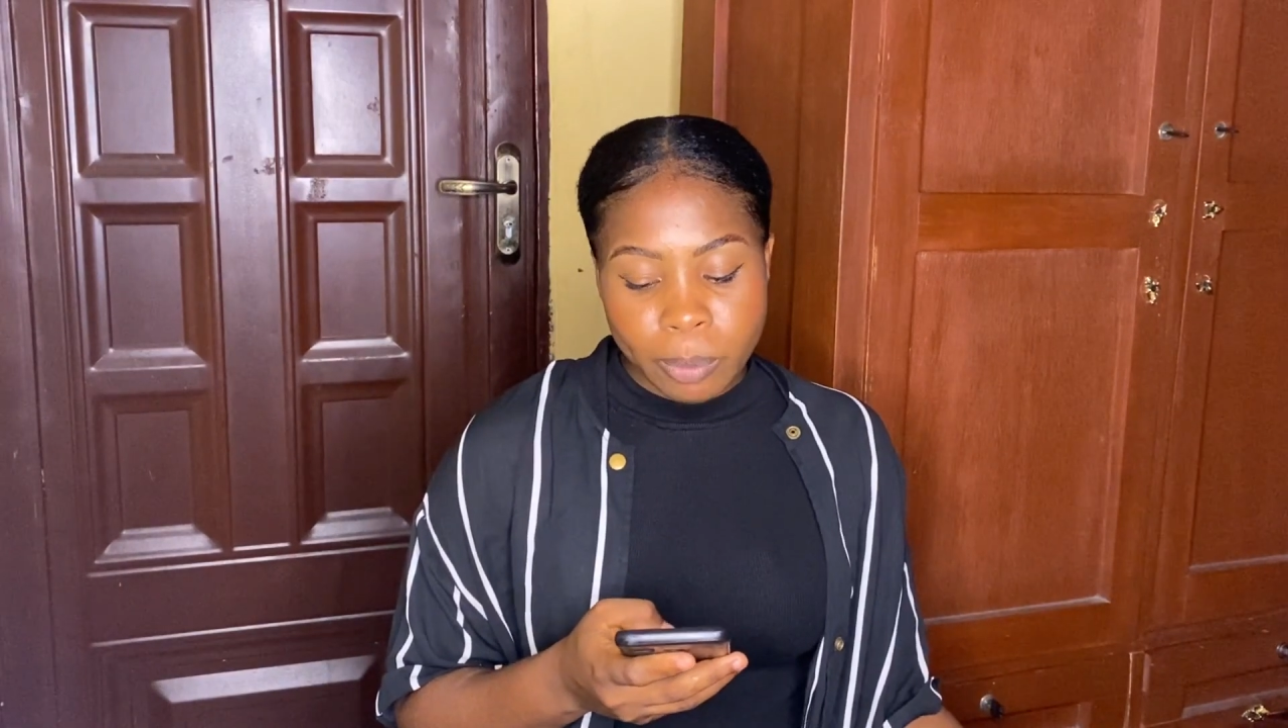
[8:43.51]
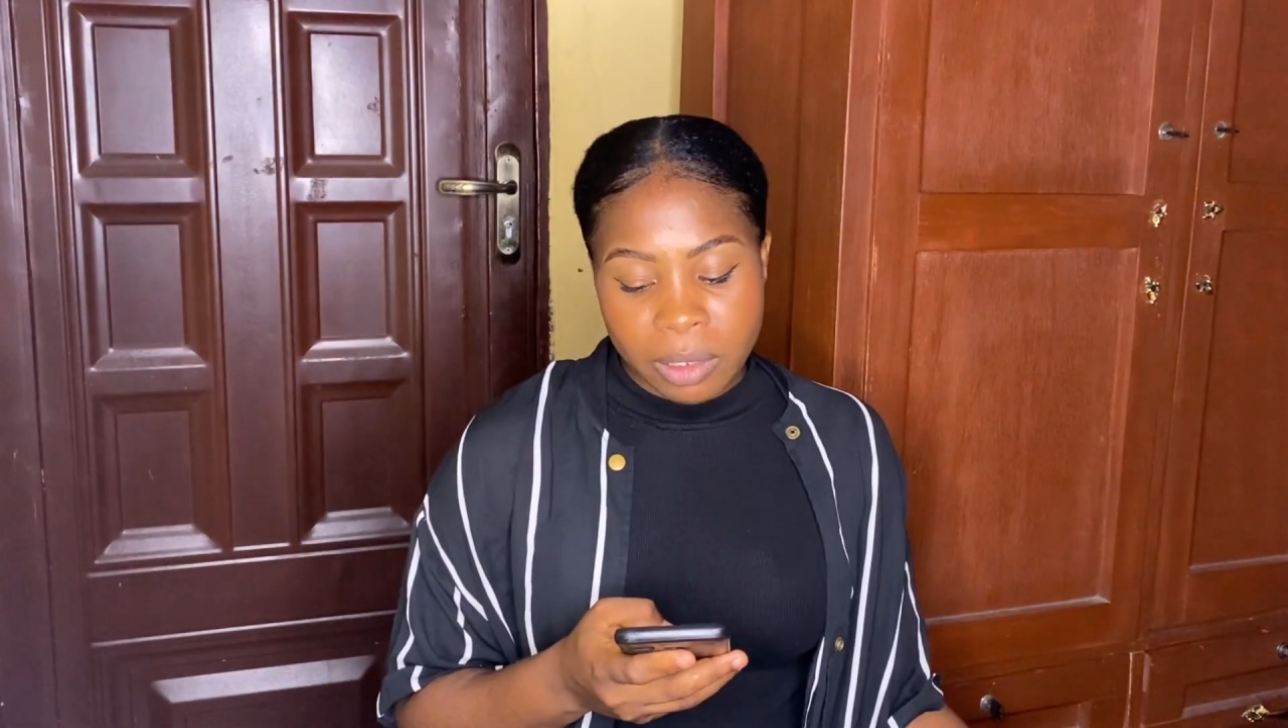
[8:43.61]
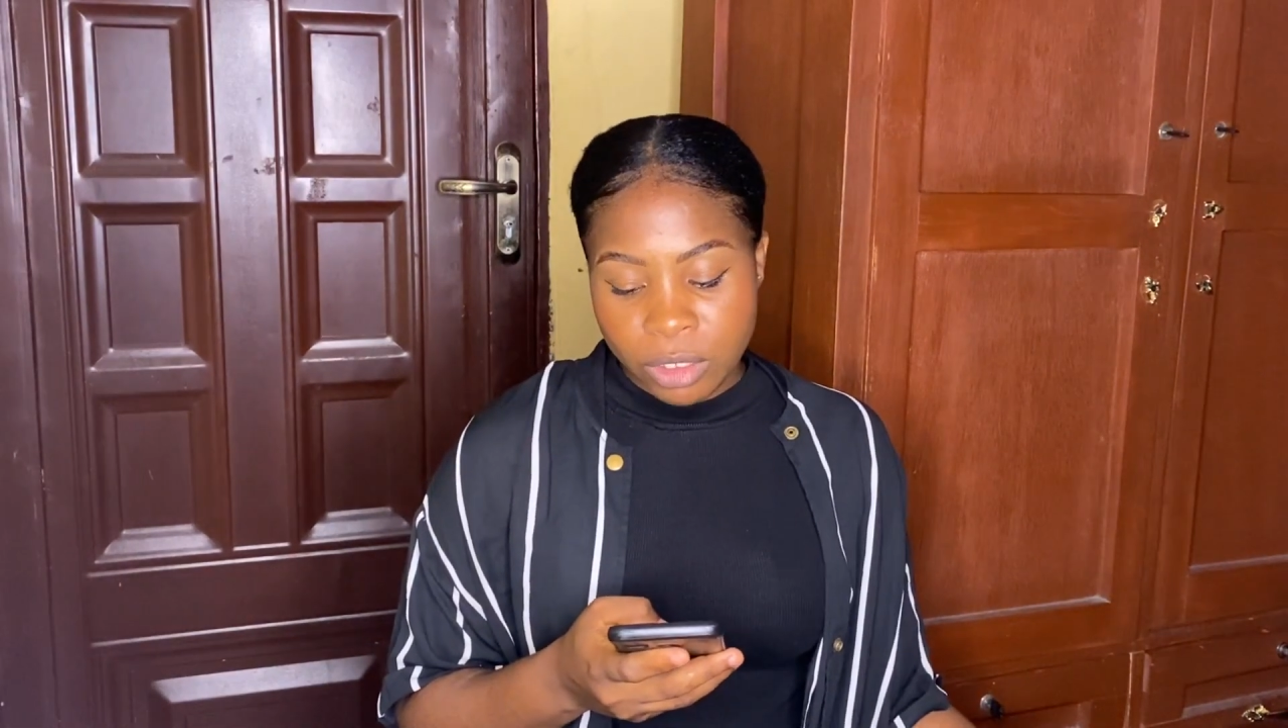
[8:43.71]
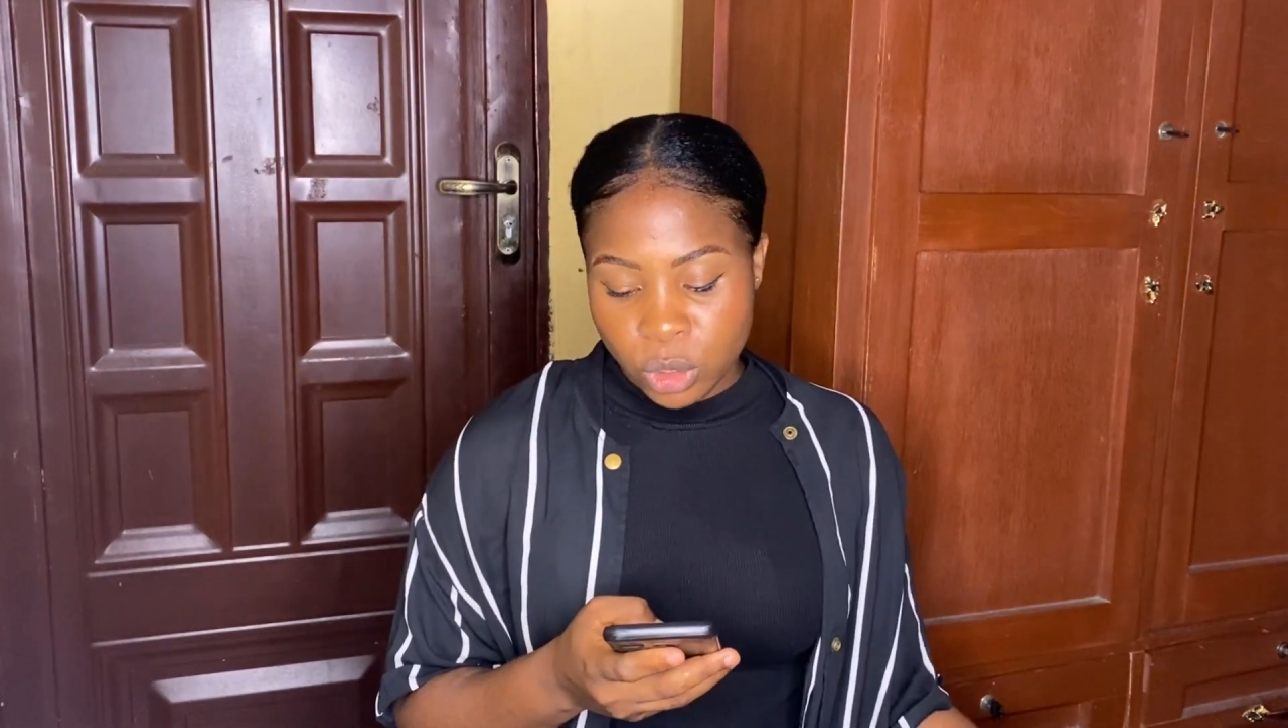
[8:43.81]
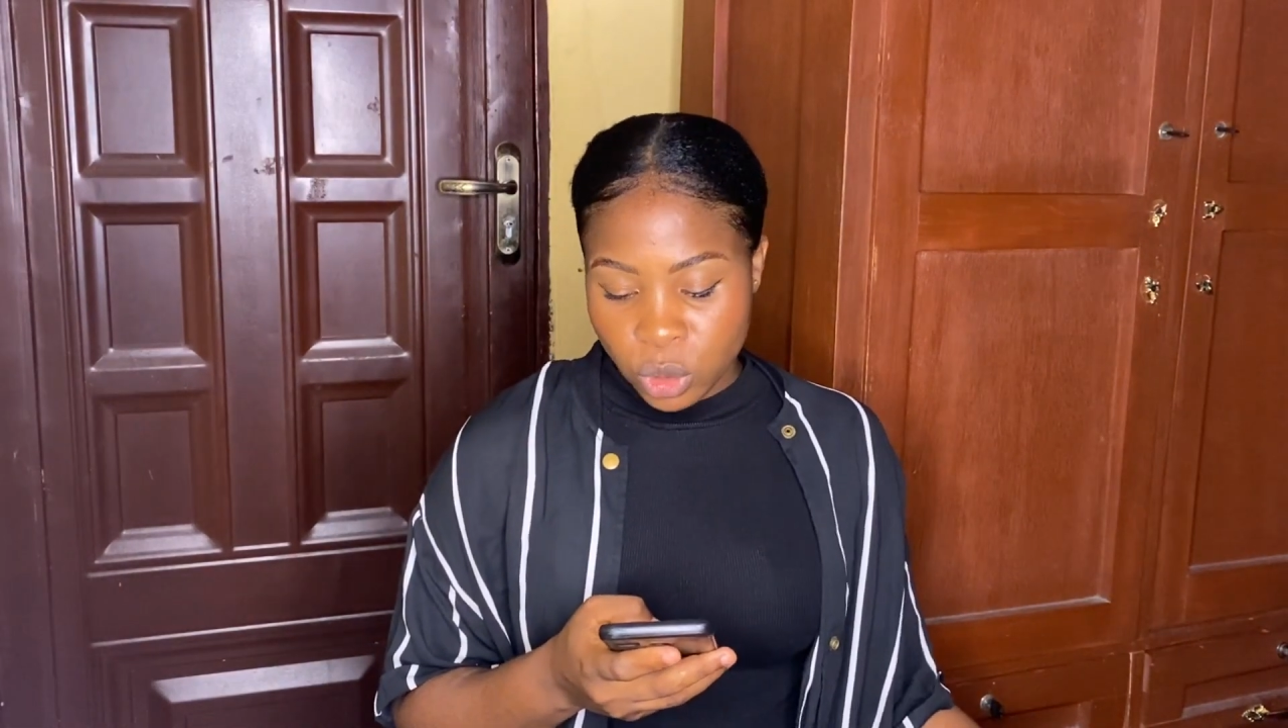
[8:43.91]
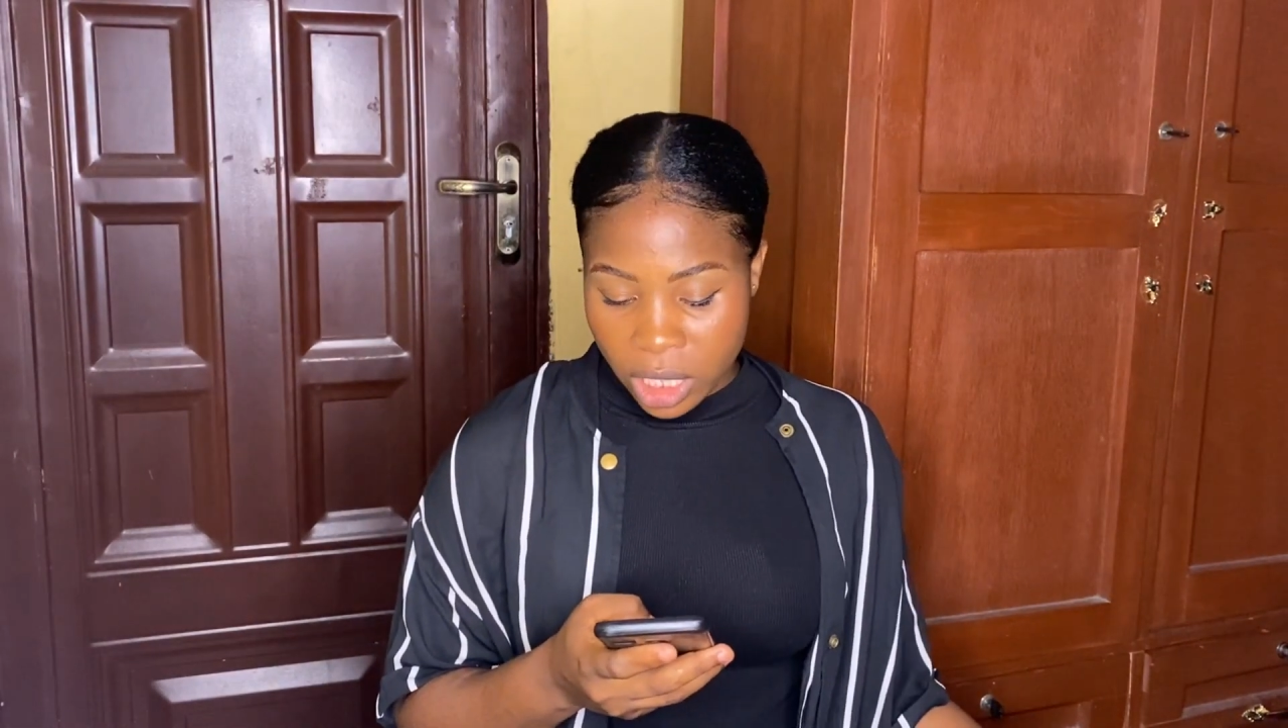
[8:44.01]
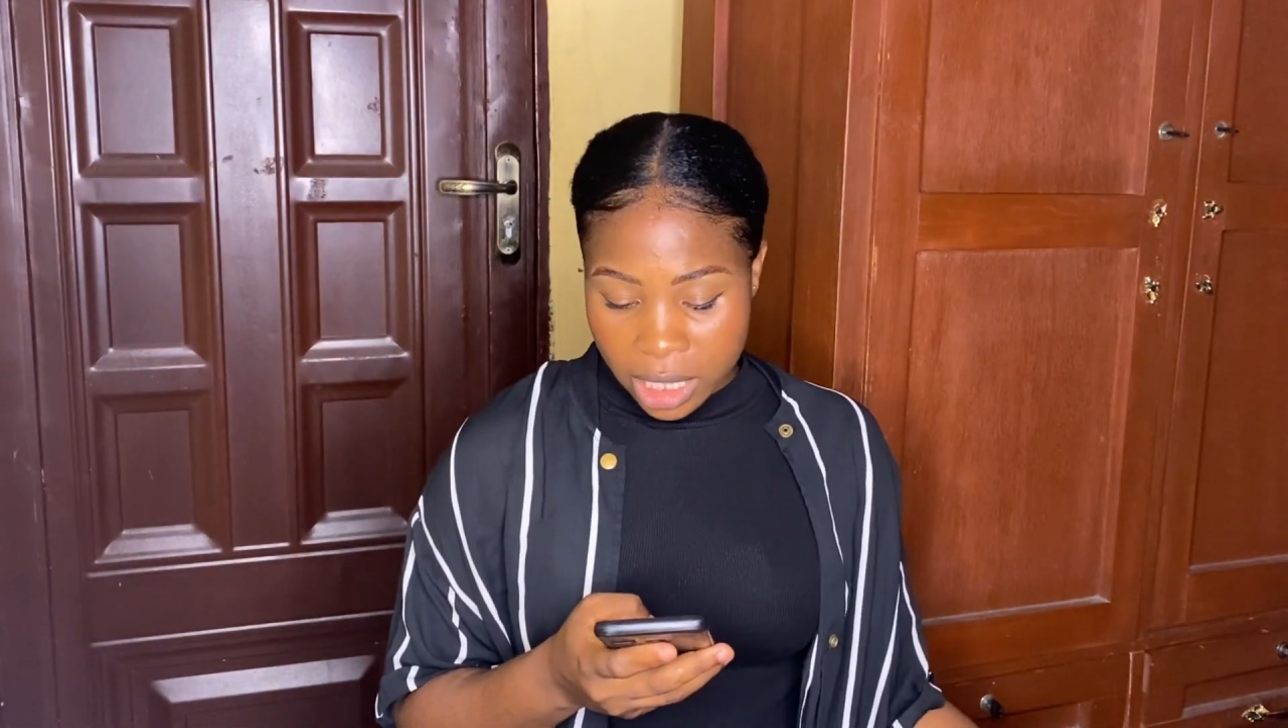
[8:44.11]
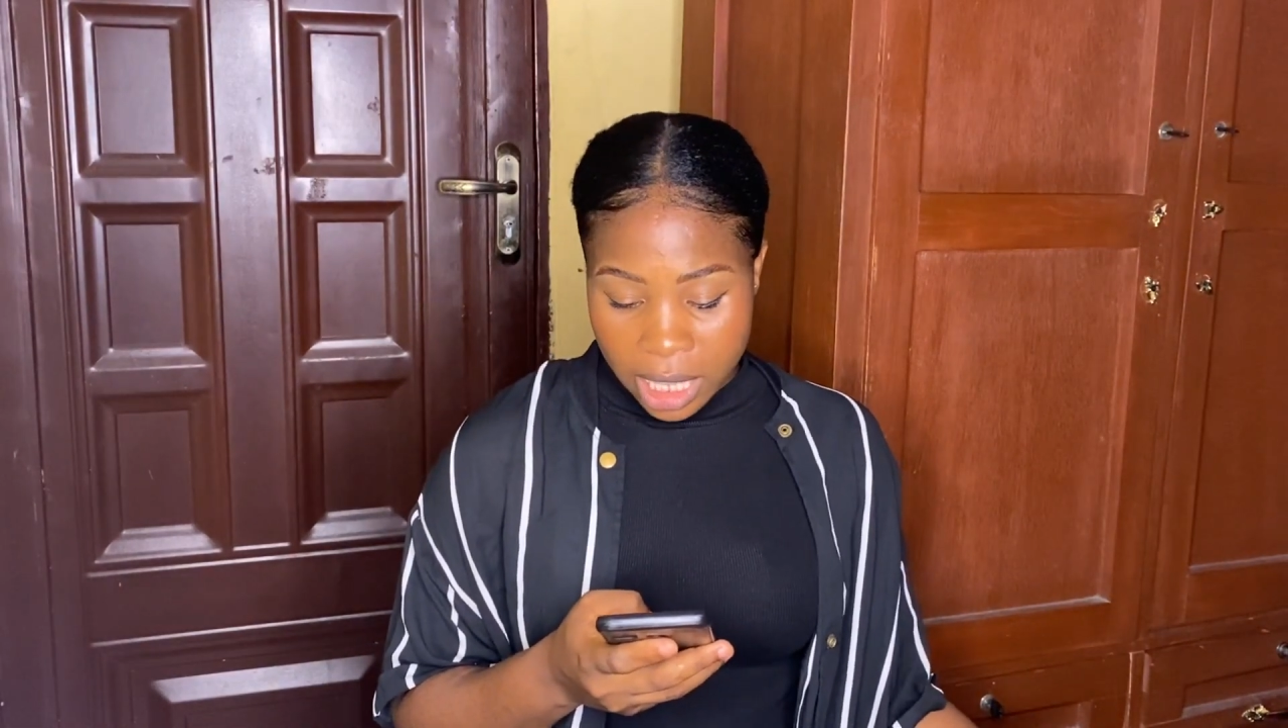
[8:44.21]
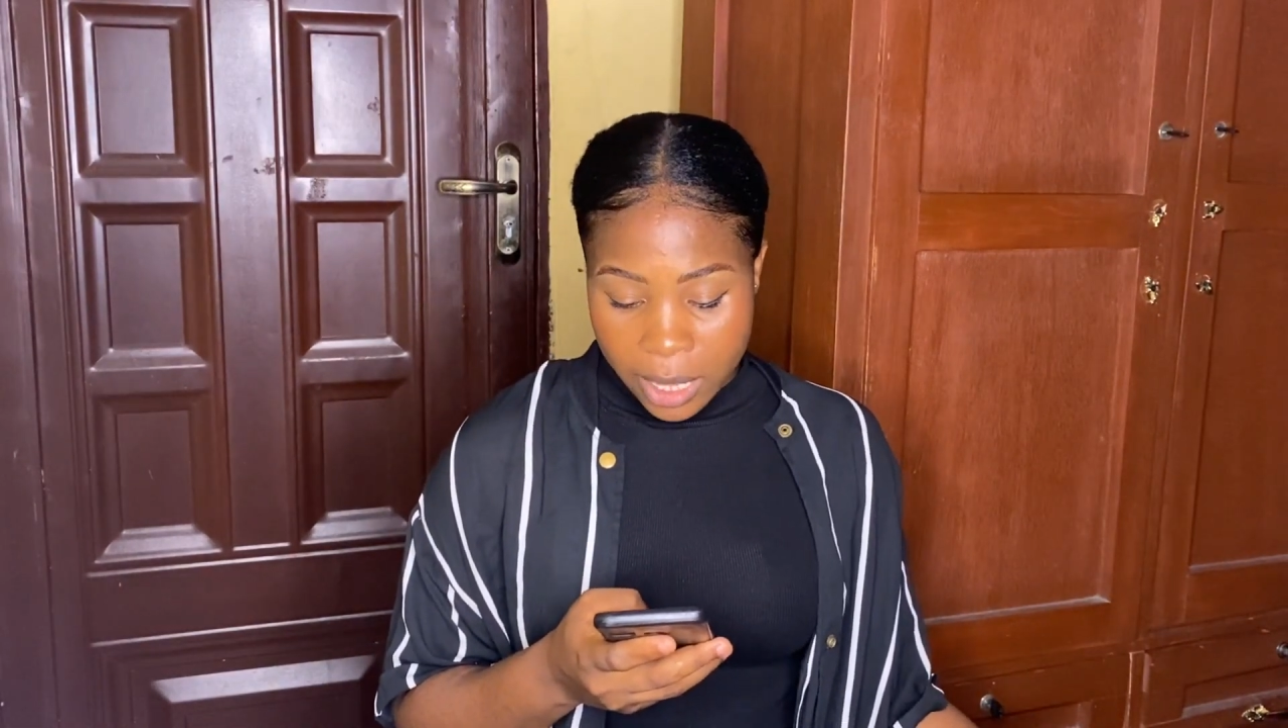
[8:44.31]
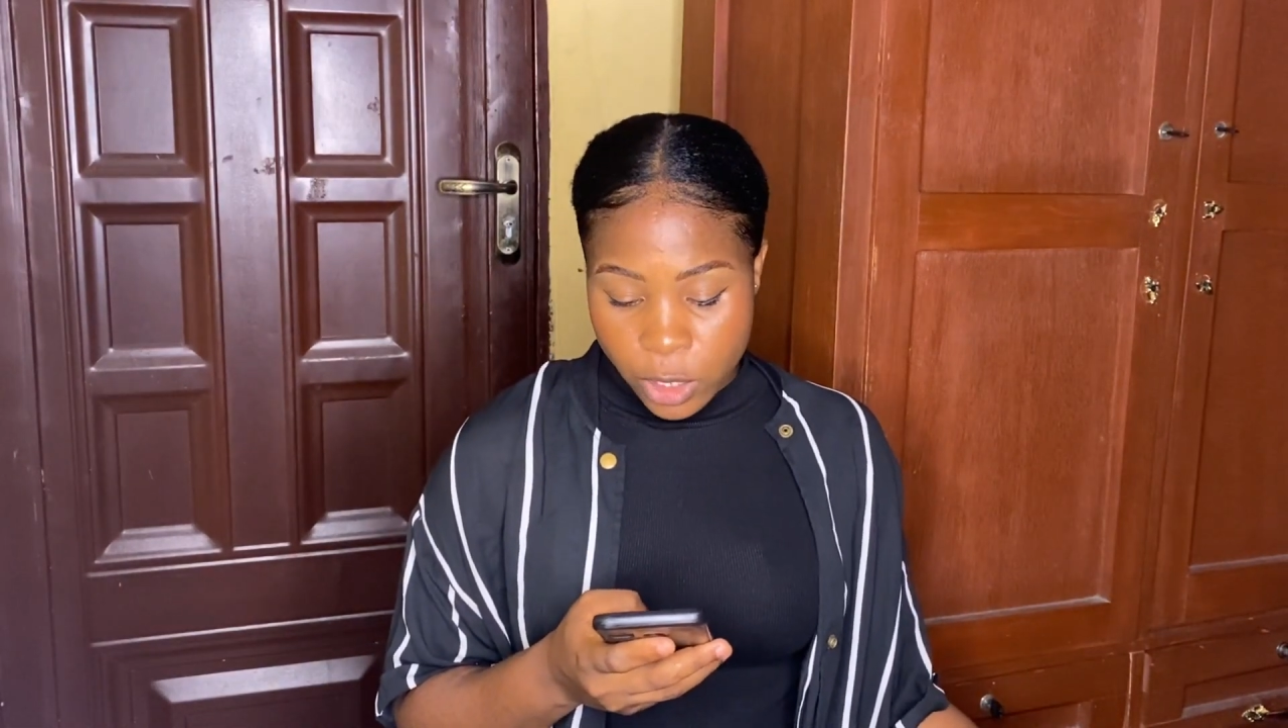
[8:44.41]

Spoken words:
living together?